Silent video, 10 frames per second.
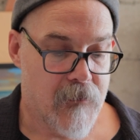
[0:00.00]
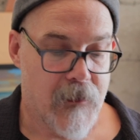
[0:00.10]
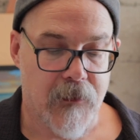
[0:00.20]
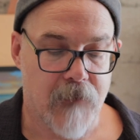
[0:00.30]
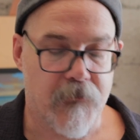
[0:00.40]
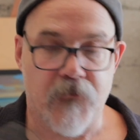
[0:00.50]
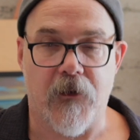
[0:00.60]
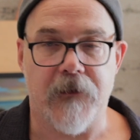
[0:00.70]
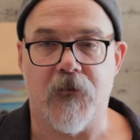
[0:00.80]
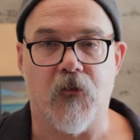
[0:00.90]
I love a
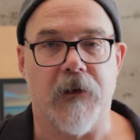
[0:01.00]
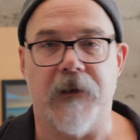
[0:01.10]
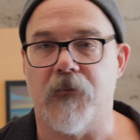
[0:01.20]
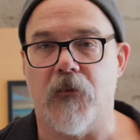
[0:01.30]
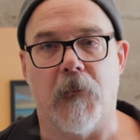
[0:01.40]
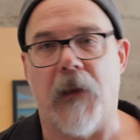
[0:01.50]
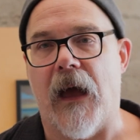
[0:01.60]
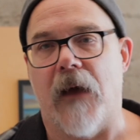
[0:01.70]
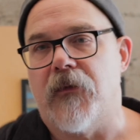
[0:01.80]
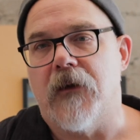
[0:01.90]
strand of trees with a
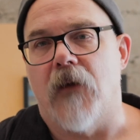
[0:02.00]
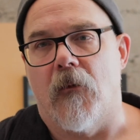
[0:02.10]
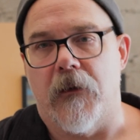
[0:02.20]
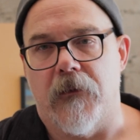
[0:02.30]
path. I do.